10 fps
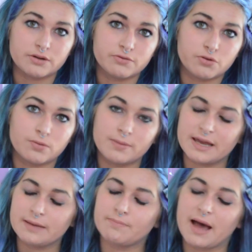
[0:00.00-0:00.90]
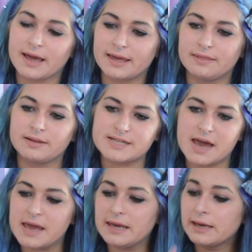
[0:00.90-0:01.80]
for me back in the
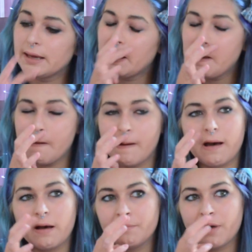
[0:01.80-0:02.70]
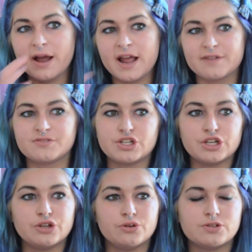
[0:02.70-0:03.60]
day. I have
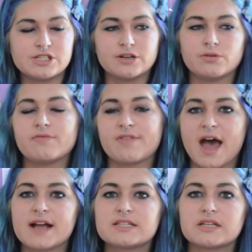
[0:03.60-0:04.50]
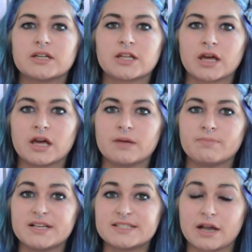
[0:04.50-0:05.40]
to deal with that
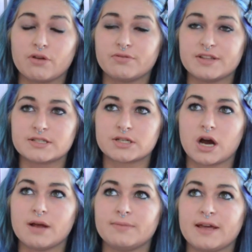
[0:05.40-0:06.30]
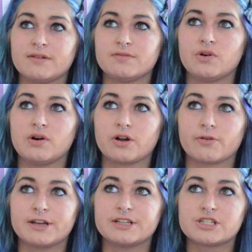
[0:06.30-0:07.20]
myself this time. They have not
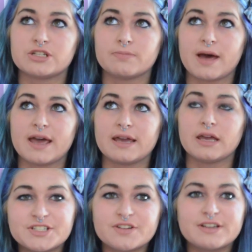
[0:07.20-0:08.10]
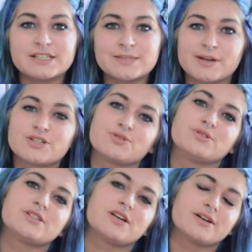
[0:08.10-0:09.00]
agreed to pay. They do it in
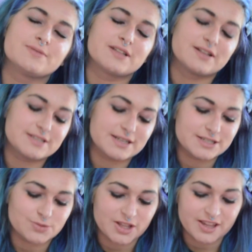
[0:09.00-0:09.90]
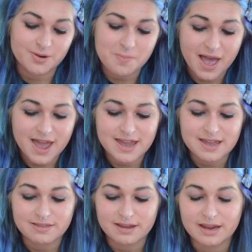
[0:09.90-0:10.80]
special circumstances where they'll
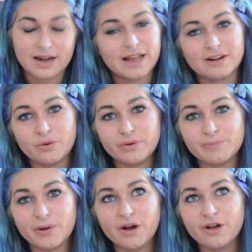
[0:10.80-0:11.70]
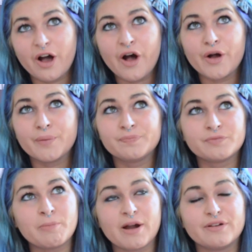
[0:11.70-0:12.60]
pay the landlord, but
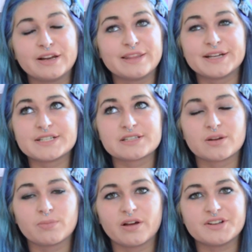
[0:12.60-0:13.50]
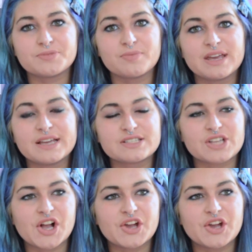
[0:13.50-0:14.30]
apparently that doesn't apply to me, so